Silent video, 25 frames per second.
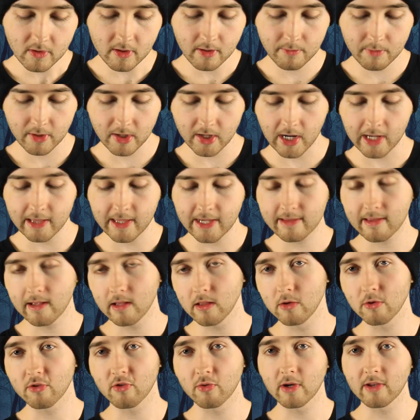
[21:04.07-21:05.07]
But yeah, I like that
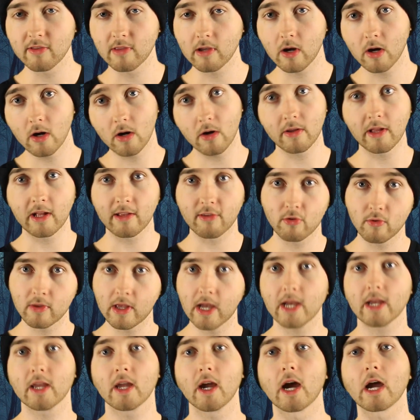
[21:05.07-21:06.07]
little twist. Like, oh, that's who
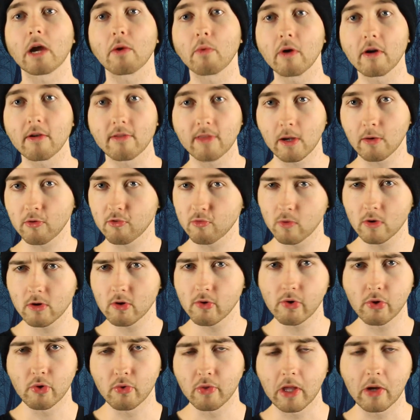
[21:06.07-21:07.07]
that guy was. I was
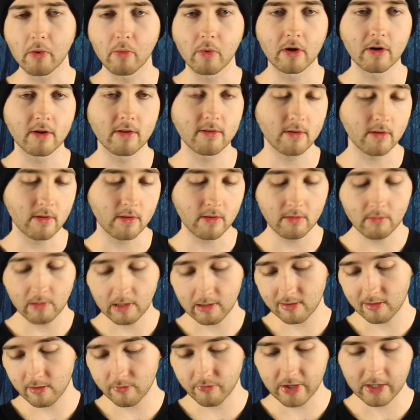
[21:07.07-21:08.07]
wondering who that was. And
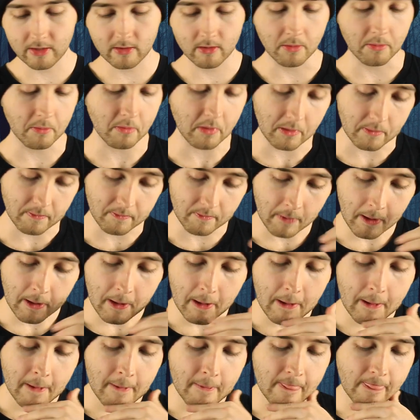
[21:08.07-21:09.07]
it's a victim.
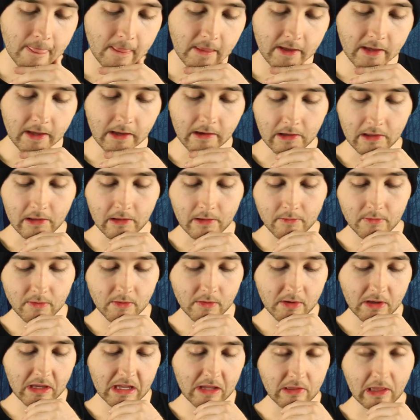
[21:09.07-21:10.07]
And
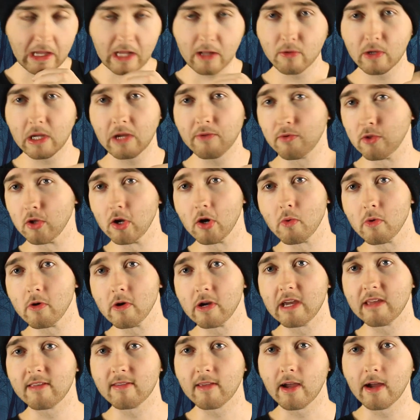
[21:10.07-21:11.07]
they don't even know where
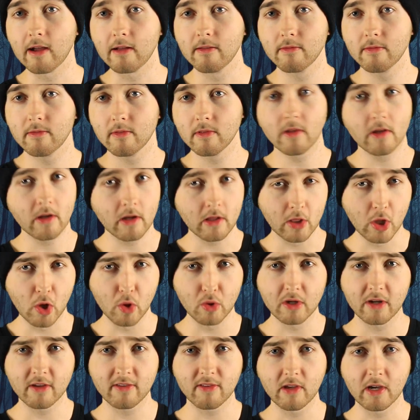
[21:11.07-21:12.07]
he's at.
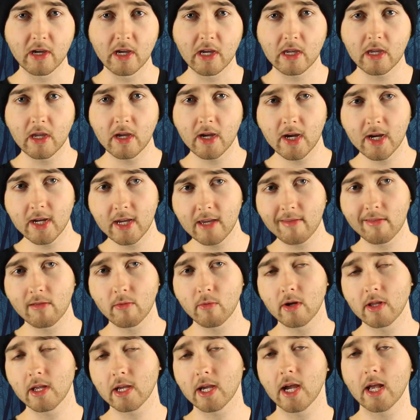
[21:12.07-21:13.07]
Lola's like, yeah, he's the
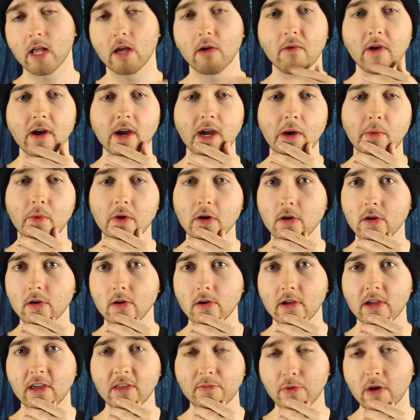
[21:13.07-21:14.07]
one that got away. I
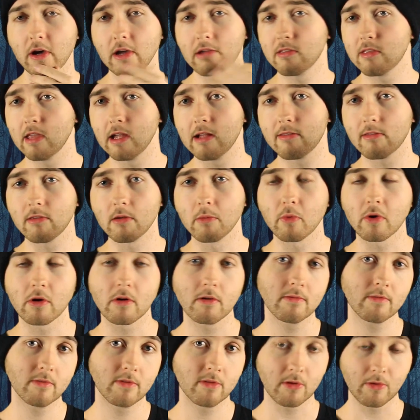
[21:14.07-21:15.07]
wonder, he's probably dead
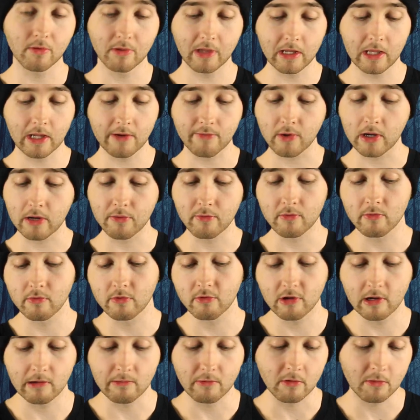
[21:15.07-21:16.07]
somewhere. So they never even
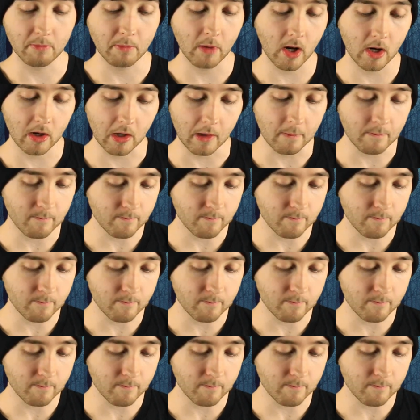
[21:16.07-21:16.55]
retrieved his body.